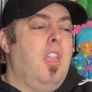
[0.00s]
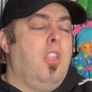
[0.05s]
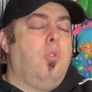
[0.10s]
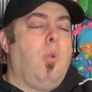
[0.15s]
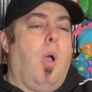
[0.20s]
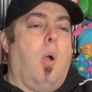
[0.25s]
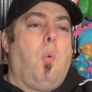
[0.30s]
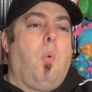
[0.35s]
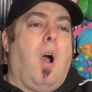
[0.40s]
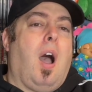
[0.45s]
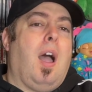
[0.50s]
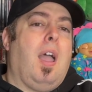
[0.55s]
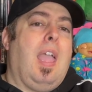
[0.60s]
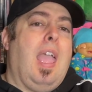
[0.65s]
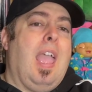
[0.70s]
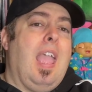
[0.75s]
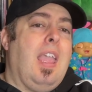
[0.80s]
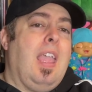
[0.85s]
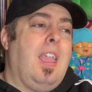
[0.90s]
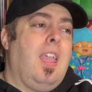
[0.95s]
do I want
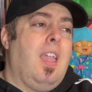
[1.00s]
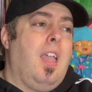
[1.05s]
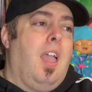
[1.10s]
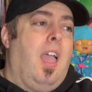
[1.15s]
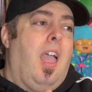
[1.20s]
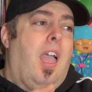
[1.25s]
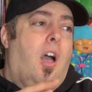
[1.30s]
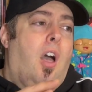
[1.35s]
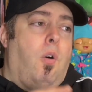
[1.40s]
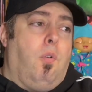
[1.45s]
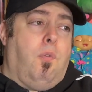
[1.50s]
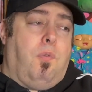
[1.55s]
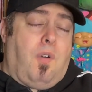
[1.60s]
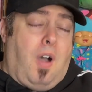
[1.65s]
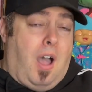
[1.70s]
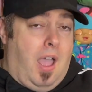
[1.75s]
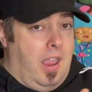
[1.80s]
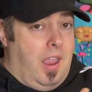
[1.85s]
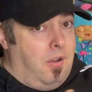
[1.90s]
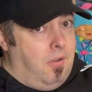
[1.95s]
a
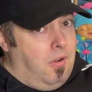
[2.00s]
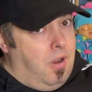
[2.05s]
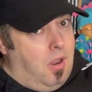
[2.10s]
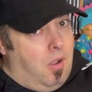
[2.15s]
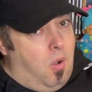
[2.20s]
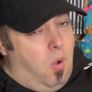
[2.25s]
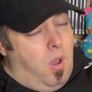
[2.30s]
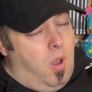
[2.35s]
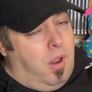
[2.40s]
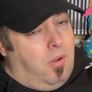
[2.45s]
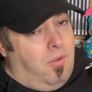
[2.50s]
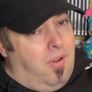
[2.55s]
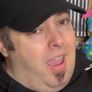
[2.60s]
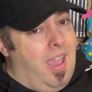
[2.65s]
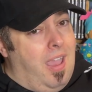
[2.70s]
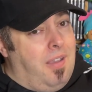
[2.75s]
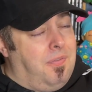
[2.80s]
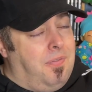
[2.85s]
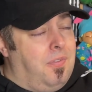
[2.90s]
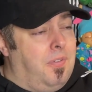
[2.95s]
Elvira
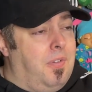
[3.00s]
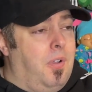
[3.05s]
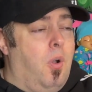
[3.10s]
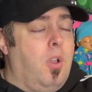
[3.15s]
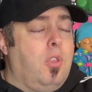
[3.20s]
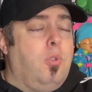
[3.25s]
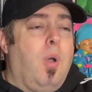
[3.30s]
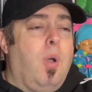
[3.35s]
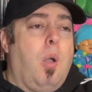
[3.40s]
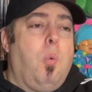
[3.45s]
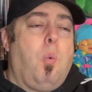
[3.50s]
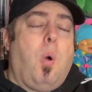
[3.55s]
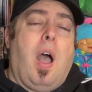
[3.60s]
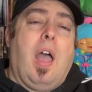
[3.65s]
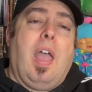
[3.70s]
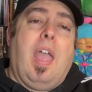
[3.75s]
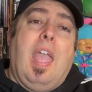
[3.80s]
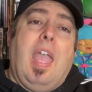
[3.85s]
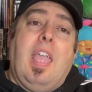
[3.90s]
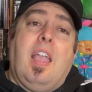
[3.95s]
autograph or do I
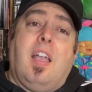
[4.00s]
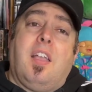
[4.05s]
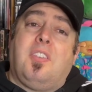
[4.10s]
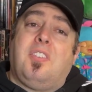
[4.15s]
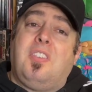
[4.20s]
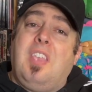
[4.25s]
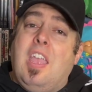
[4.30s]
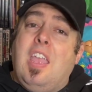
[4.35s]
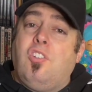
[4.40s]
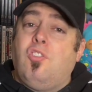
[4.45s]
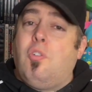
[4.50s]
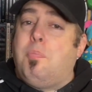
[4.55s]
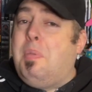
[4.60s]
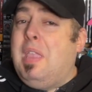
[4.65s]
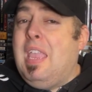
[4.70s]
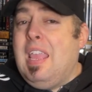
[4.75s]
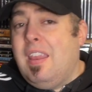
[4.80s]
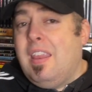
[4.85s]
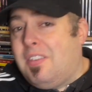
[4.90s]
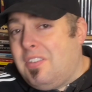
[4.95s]
want a Cassandra
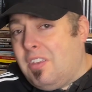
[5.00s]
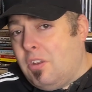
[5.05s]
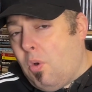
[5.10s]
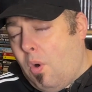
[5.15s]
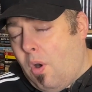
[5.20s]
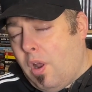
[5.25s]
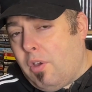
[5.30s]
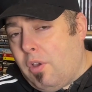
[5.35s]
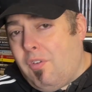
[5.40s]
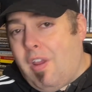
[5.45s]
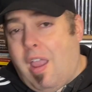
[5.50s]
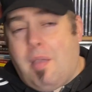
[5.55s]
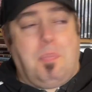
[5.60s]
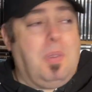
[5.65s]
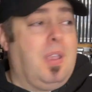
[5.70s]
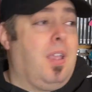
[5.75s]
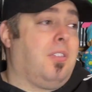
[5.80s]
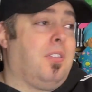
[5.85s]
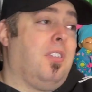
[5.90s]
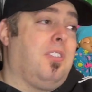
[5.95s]
Peterson autograph?
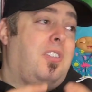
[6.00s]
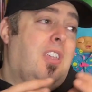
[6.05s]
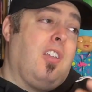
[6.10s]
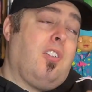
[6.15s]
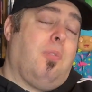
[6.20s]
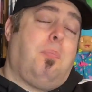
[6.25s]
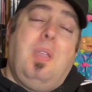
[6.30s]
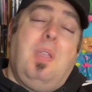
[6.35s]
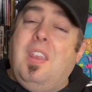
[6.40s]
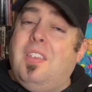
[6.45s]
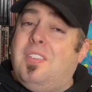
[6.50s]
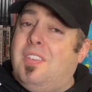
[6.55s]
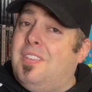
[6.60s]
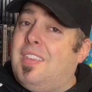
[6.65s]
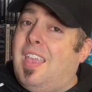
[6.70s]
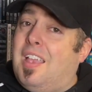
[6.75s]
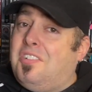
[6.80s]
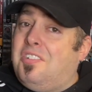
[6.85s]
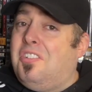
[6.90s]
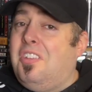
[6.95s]
Because Cassandra Peterson's
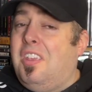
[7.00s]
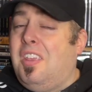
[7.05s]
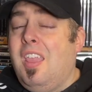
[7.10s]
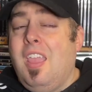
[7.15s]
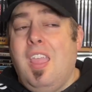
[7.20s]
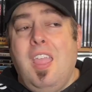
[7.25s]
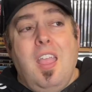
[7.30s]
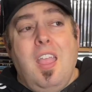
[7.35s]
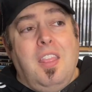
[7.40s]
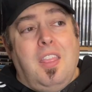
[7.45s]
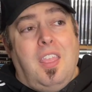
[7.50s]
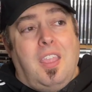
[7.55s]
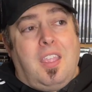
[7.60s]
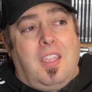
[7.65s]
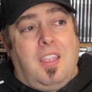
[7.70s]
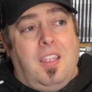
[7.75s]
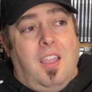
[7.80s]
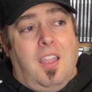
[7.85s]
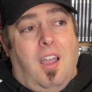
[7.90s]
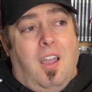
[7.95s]
actually the
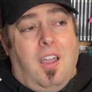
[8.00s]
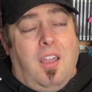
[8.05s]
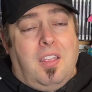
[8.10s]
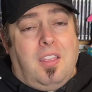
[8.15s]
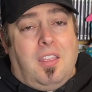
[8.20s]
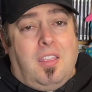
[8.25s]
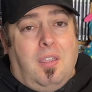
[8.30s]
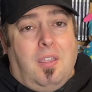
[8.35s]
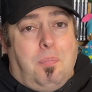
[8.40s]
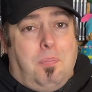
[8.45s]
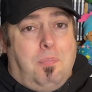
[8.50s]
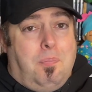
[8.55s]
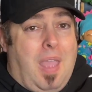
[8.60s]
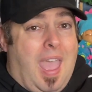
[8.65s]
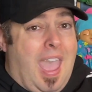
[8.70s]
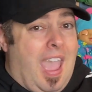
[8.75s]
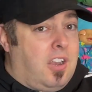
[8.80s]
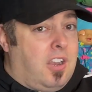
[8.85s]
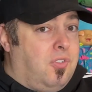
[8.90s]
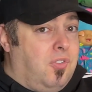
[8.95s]
uh, the
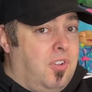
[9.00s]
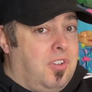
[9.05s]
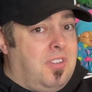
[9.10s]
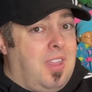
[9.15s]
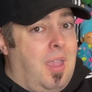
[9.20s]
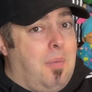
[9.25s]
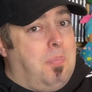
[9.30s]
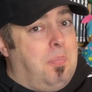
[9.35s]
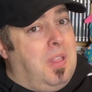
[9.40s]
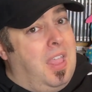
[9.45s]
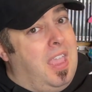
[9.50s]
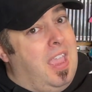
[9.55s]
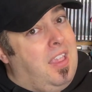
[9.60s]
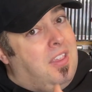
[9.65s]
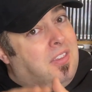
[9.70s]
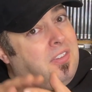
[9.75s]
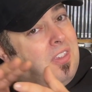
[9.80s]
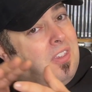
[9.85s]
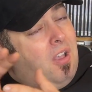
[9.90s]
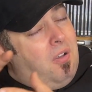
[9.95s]
actress that
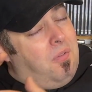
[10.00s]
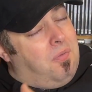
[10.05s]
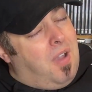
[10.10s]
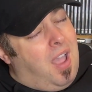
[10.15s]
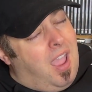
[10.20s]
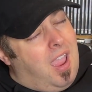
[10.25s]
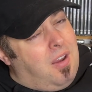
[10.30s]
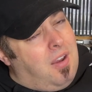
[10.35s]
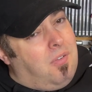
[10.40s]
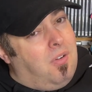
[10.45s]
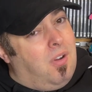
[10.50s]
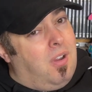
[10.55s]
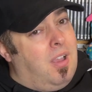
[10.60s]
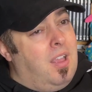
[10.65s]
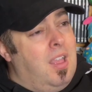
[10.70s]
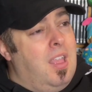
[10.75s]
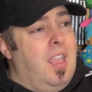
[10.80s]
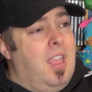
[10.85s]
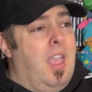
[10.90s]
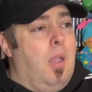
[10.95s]
plays Elvira.
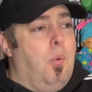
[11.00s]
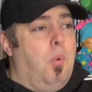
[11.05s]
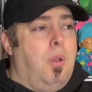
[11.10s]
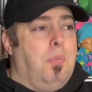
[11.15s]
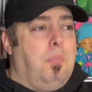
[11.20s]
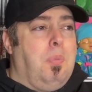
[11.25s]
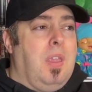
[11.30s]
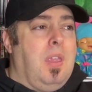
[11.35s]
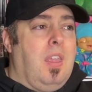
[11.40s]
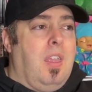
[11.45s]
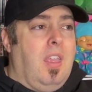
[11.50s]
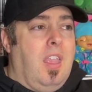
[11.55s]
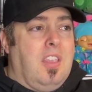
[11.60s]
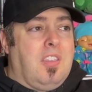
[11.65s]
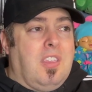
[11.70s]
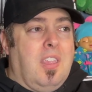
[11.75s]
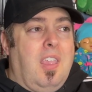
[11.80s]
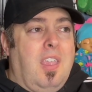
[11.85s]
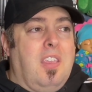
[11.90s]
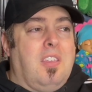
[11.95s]
Would it be? Is
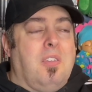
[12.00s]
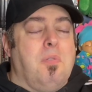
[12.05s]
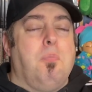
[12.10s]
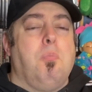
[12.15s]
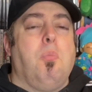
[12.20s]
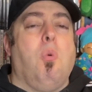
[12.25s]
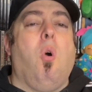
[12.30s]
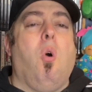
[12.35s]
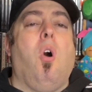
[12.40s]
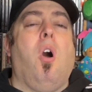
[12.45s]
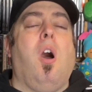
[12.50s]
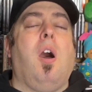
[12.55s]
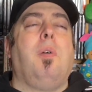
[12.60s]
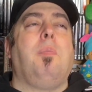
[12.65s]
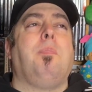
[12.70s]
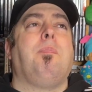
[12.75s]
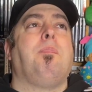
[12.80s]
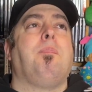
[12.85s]
it? Is it more?